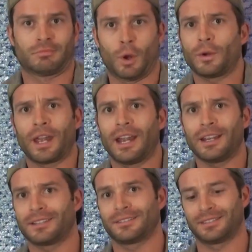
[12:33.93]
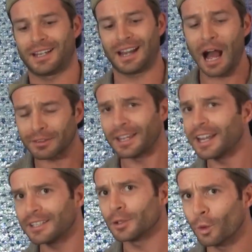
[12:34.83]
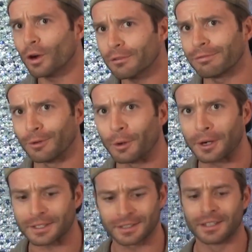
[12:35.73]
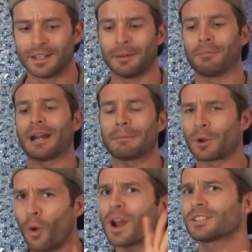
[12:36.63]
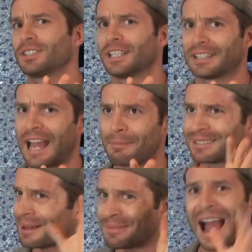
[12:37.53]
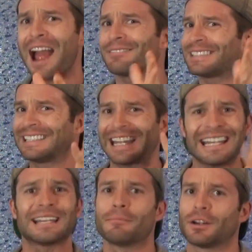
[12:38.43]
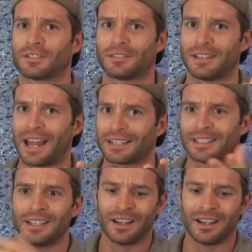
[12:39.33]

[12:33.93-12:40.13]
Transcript: Okay, like I'll take your word for it, but I'm questioning that because I'm not getting much of that.